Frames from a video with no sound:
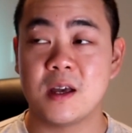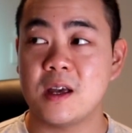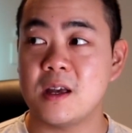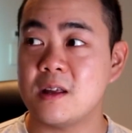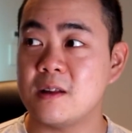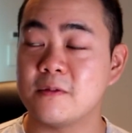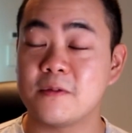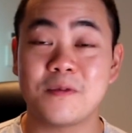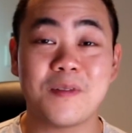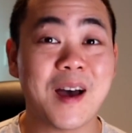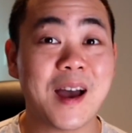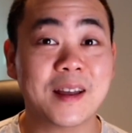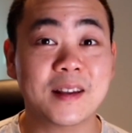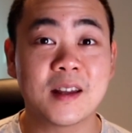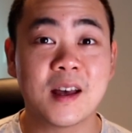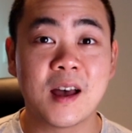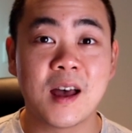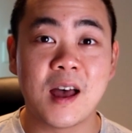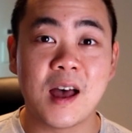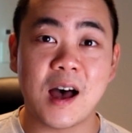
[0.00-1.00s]
In fact,
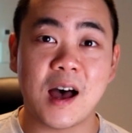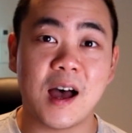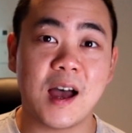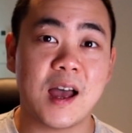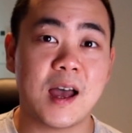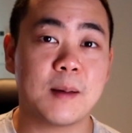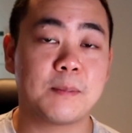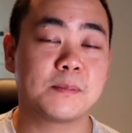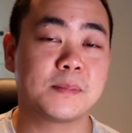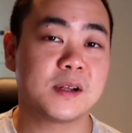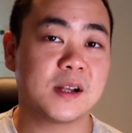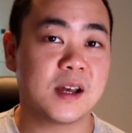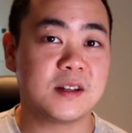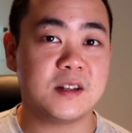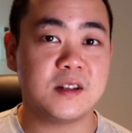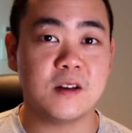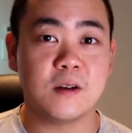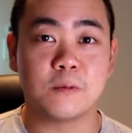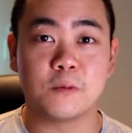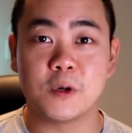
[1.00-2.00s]
I had
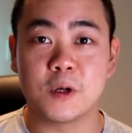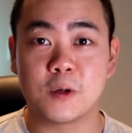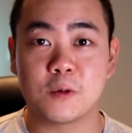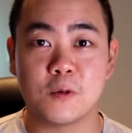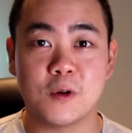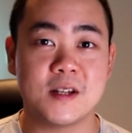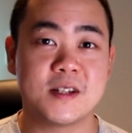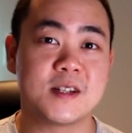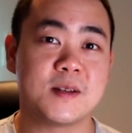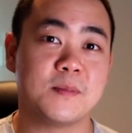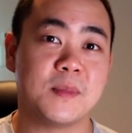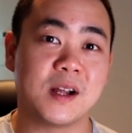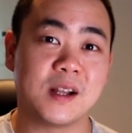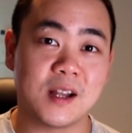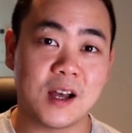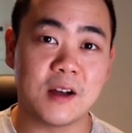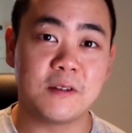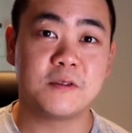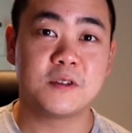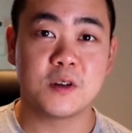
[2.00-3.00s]
plenty of regrets in my
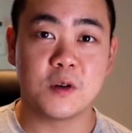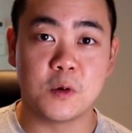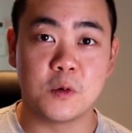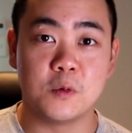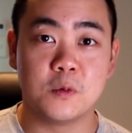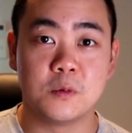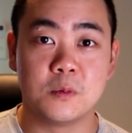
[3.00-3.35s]
life too.